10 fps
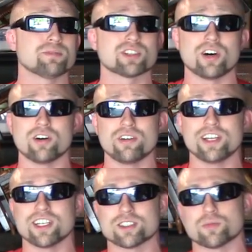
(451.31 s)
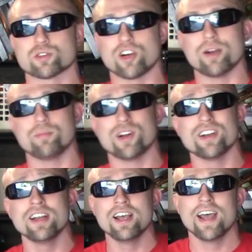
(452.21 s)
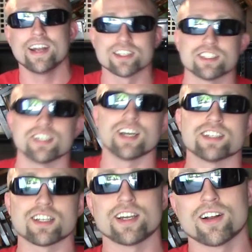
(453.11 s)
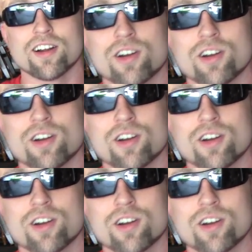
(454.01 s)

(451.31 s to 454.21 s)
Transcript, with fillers: so hit that subscribe button, and I'll see you guys later.